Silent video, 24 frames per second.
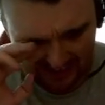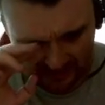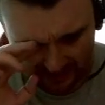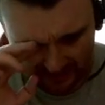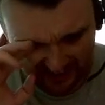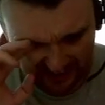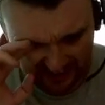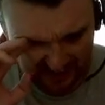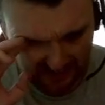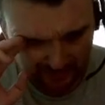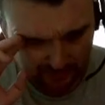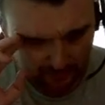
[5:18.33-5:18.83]

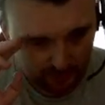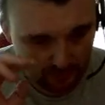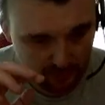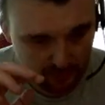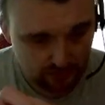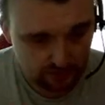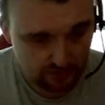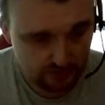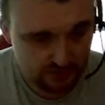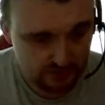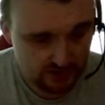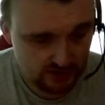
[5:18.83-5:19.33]
We
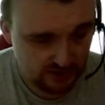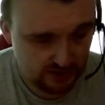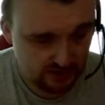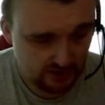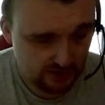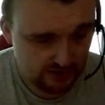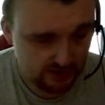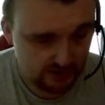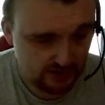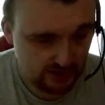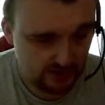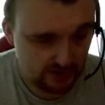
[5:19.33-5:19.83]
do see
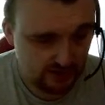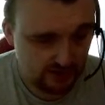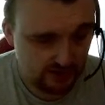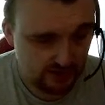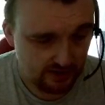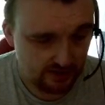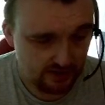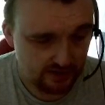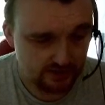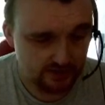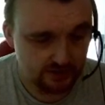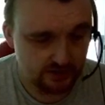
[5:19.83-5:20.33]
this kind
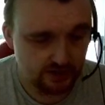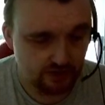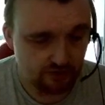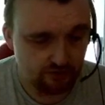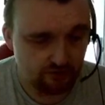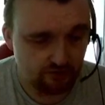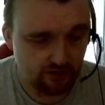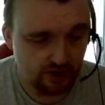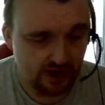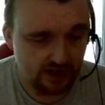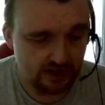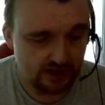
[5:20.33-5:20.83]
of
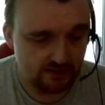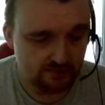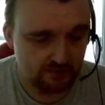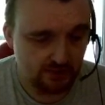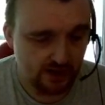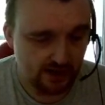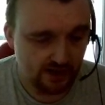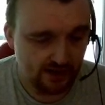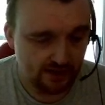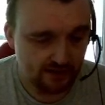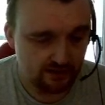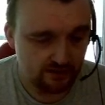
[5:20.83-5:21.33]
sunrise
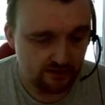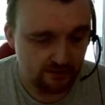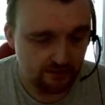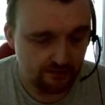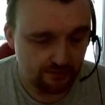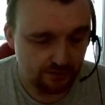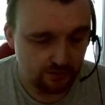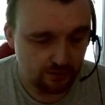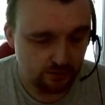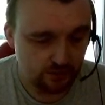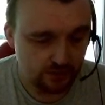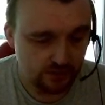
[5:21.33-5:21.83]
behind the
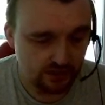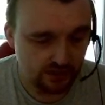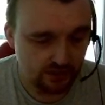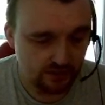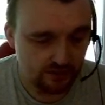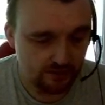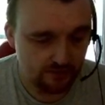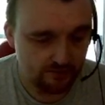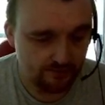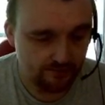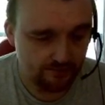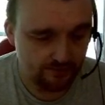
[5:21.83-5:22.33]
fool
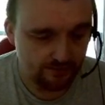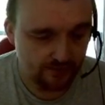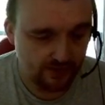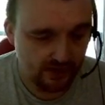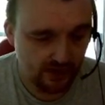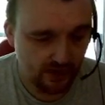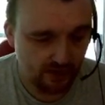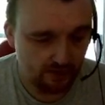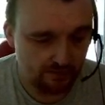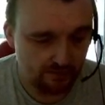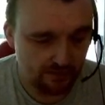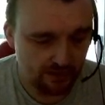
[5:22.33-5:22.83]
here.
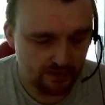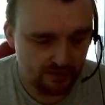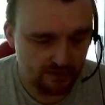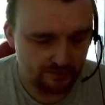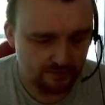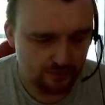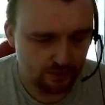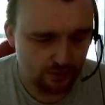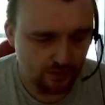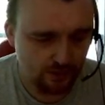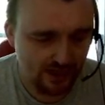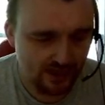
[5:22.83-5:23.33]
And the
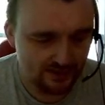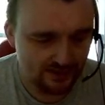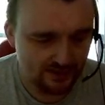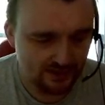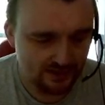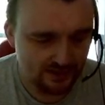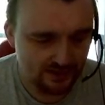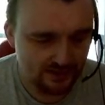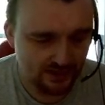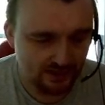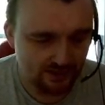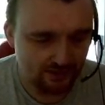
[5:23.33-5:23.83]
fool has
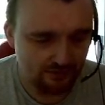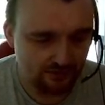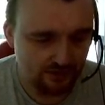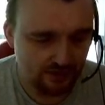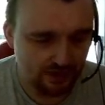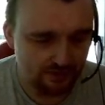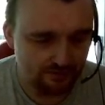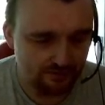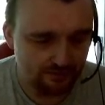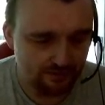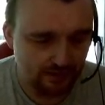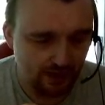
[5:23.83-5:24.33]
this kind of
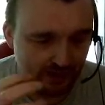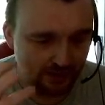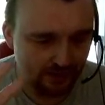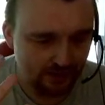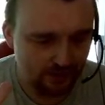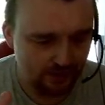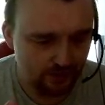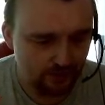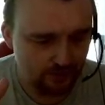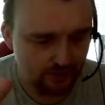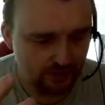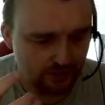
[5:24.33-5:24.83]
really fire,
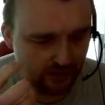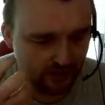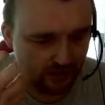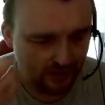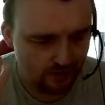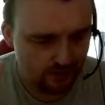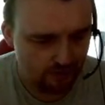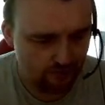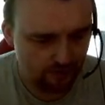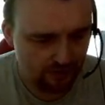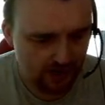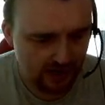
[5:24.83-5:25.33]
the
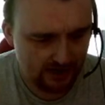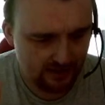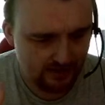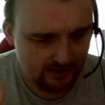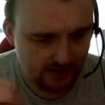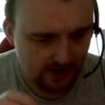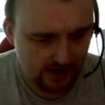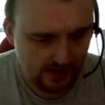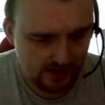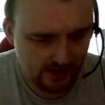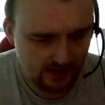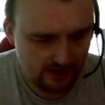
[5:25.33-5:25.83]
kind of red
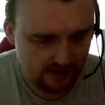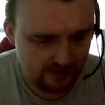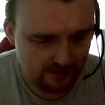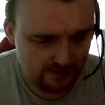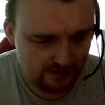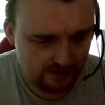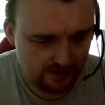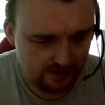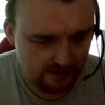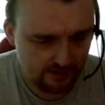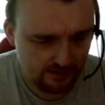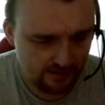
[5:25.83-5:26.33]
hair
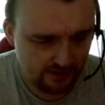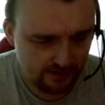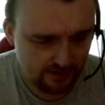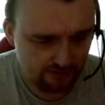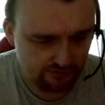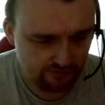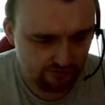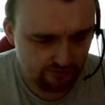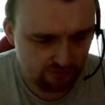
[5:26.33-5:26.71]
and the